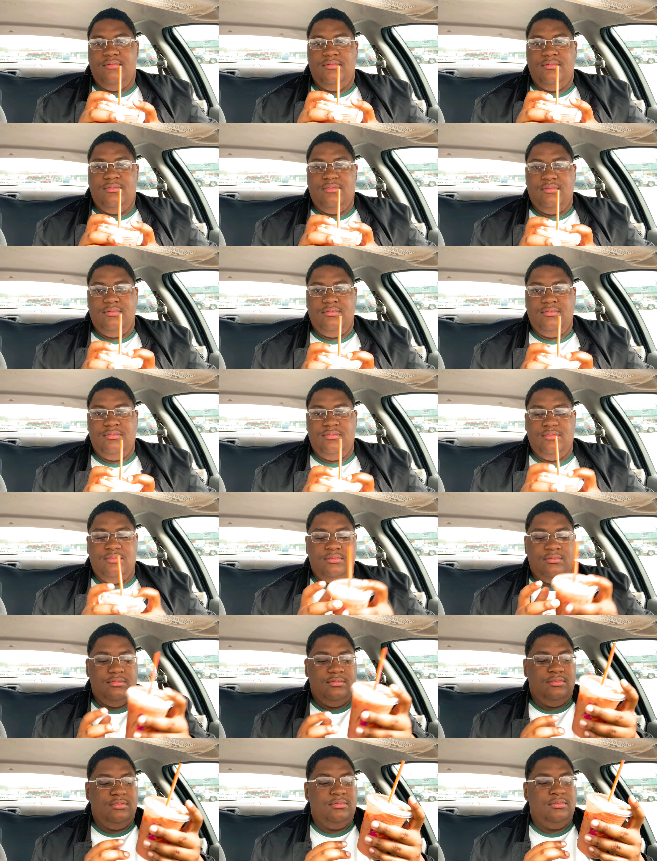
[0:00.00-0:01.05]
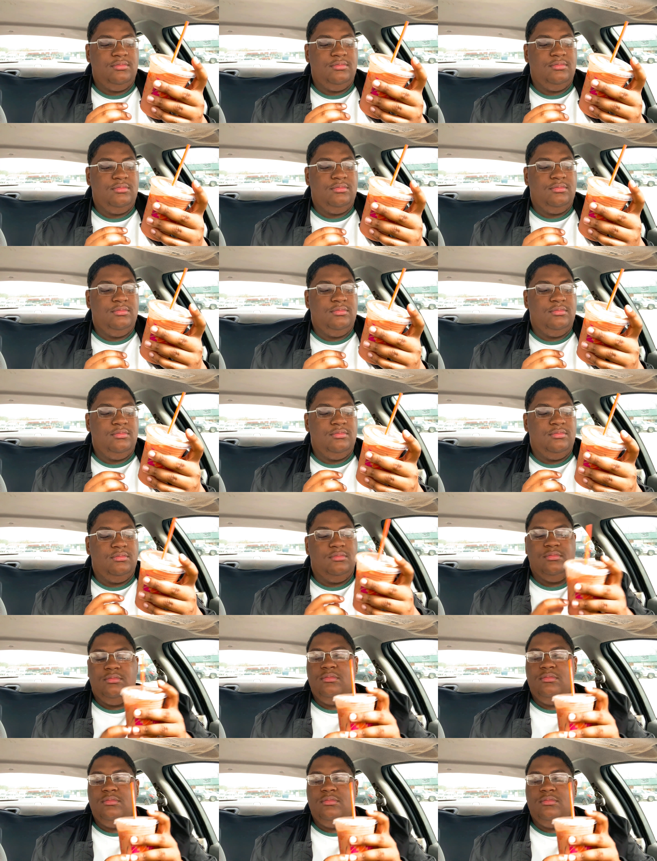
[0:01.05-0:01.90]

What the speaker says: No one is speaking in this clip.